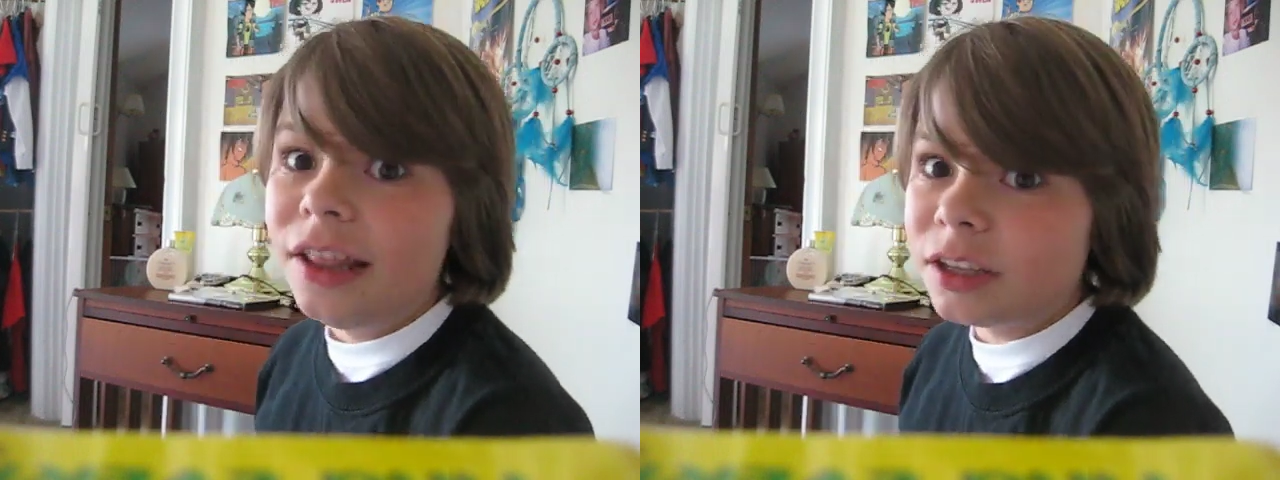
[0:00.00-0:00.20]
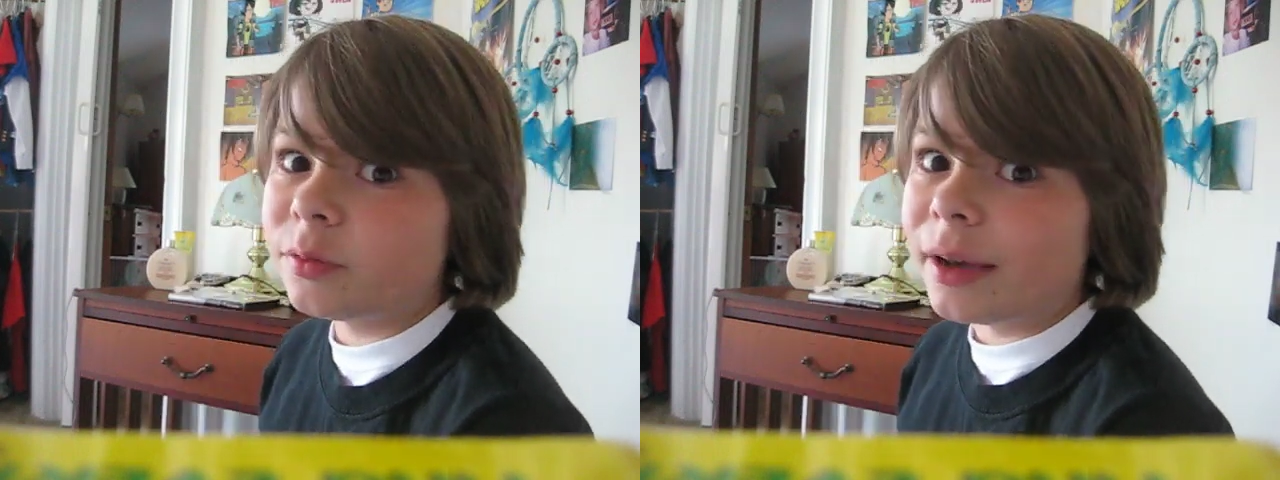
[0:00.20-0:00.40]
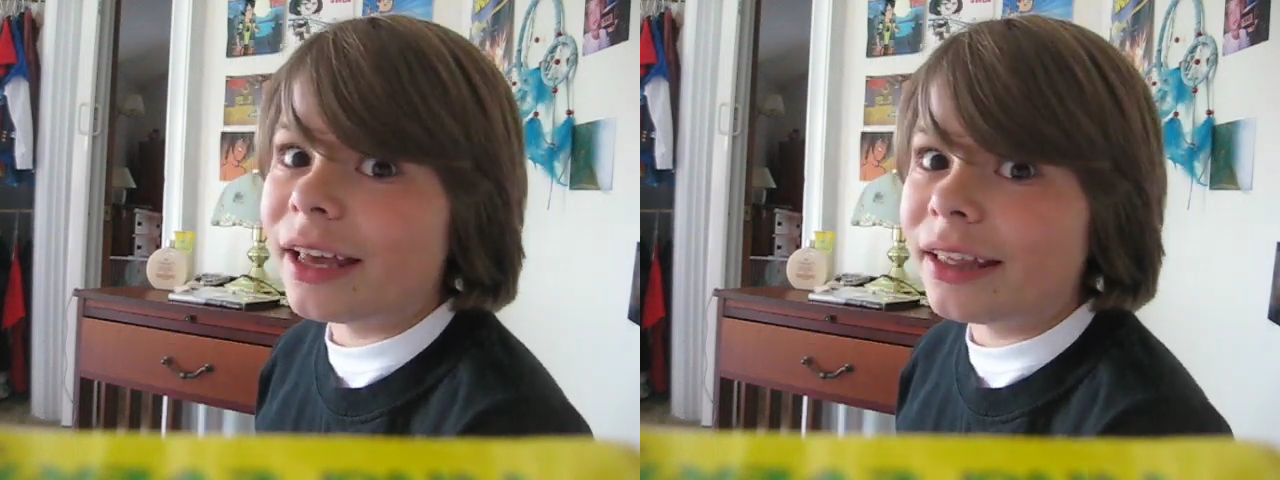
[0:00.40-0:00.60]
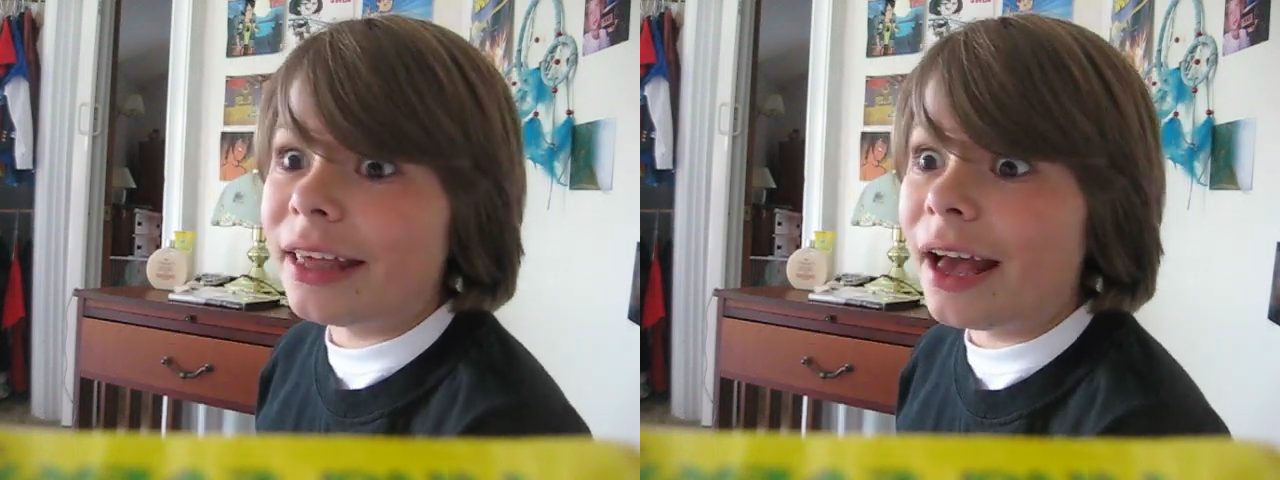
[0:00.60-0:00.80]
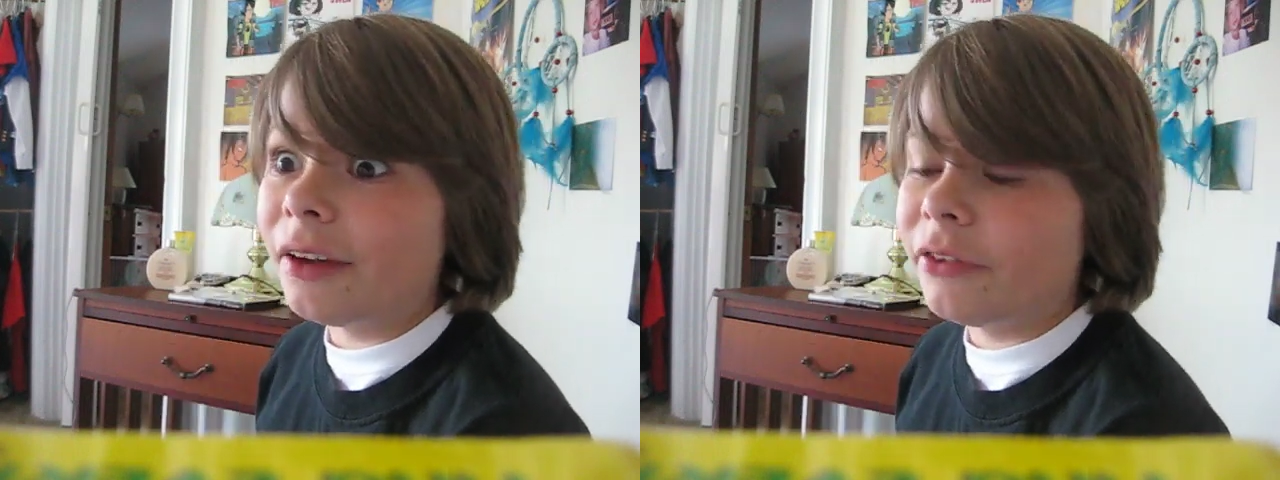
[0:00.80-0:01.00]
That's why I have
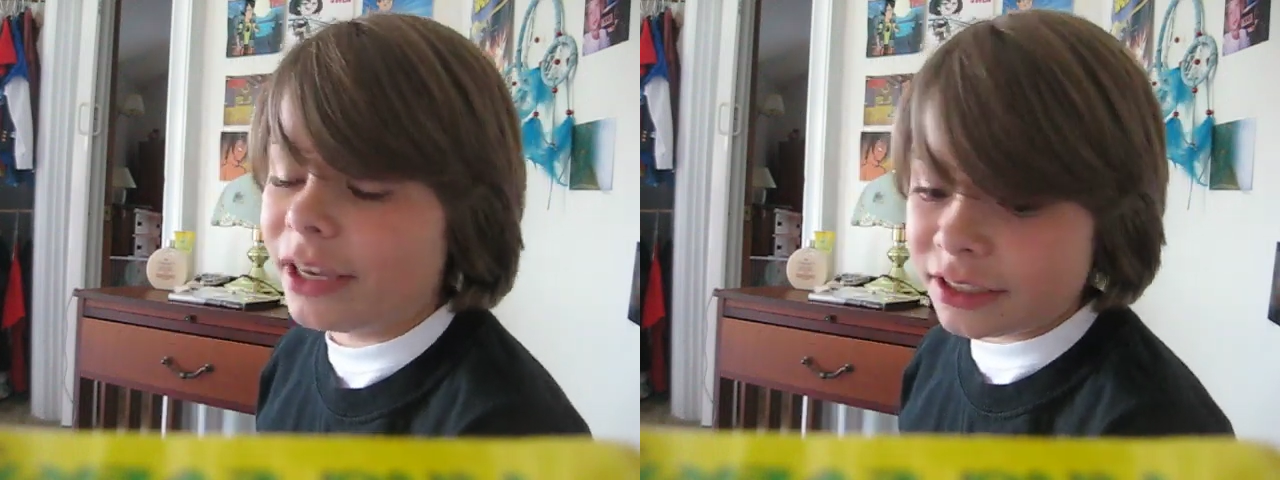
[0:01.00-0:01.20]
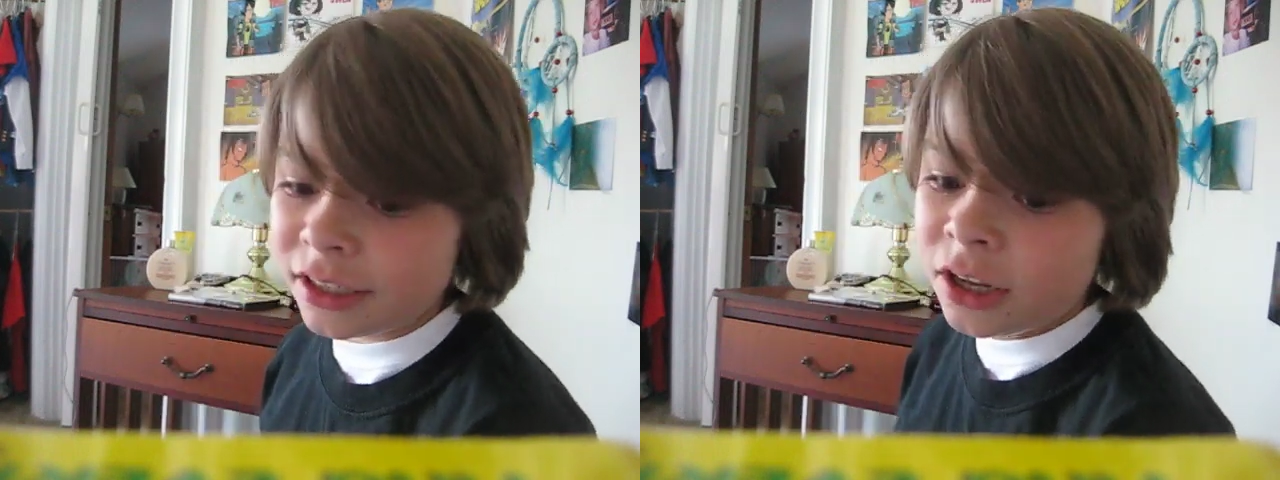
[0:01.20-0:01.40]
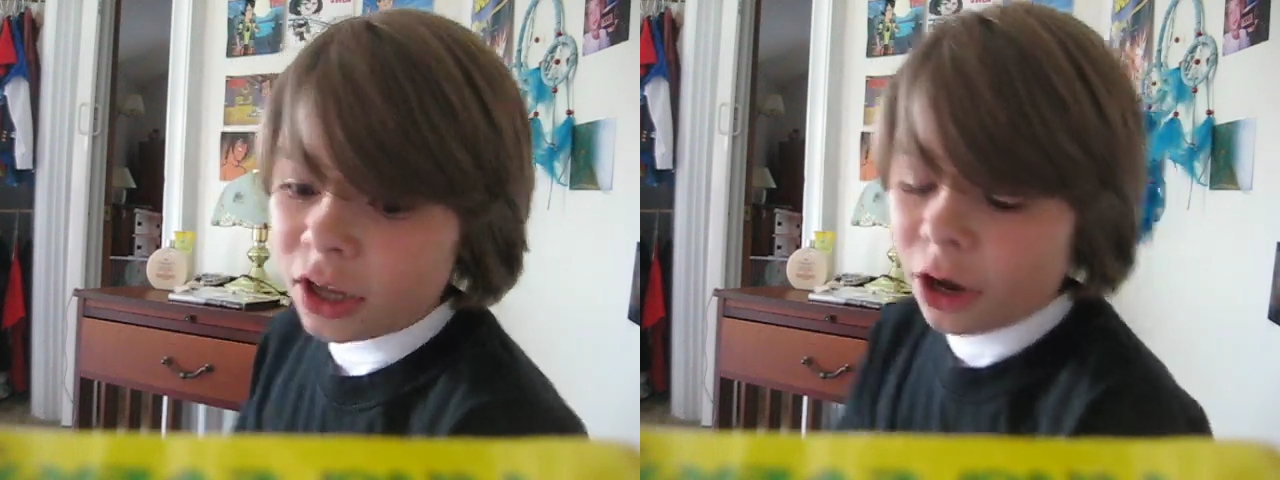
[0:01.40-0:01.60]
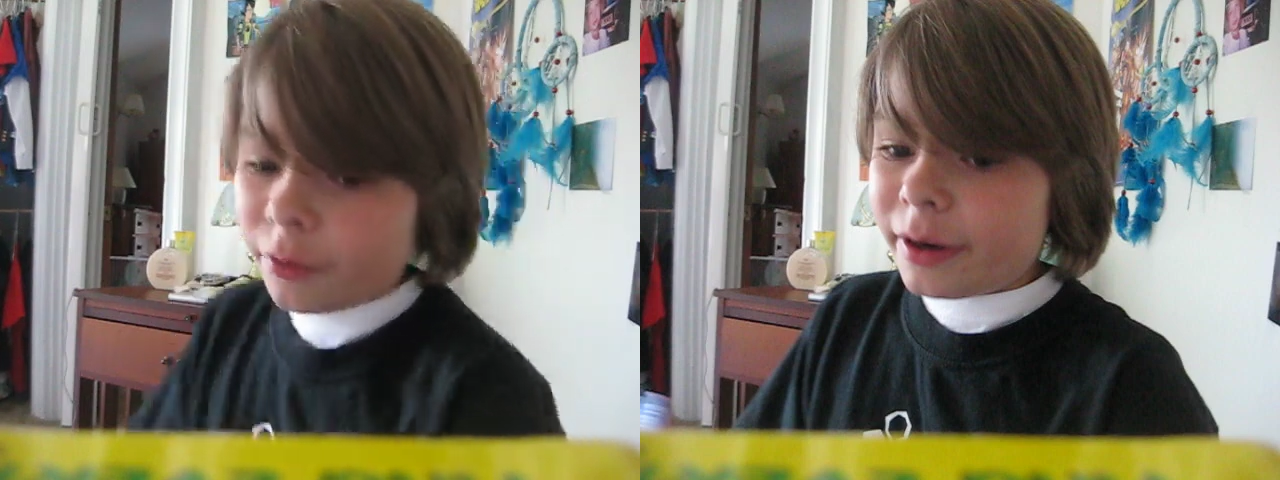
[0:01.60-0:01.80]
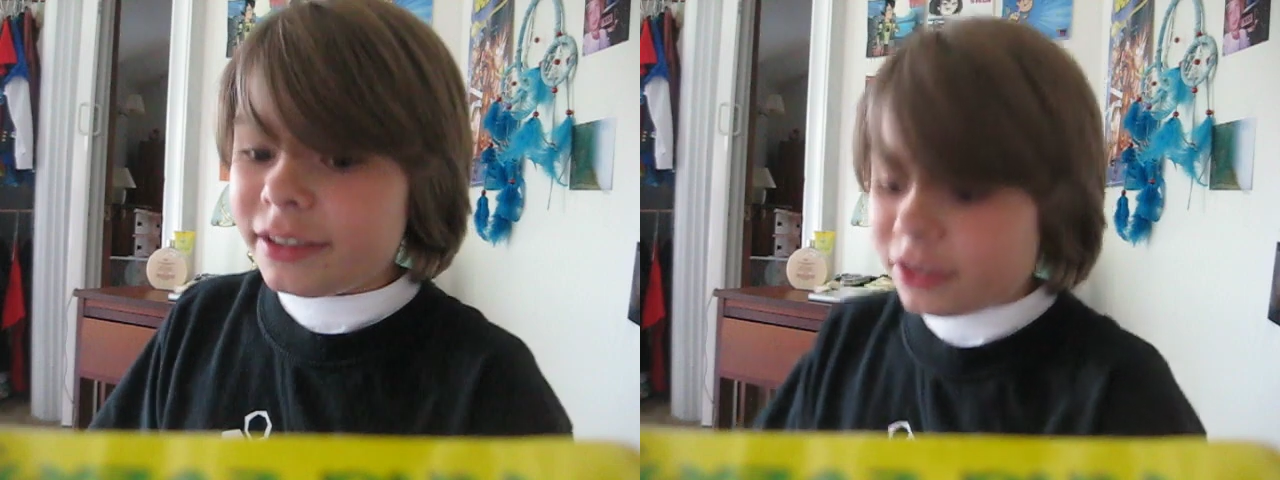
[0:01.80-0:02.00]
the odd face. Alright,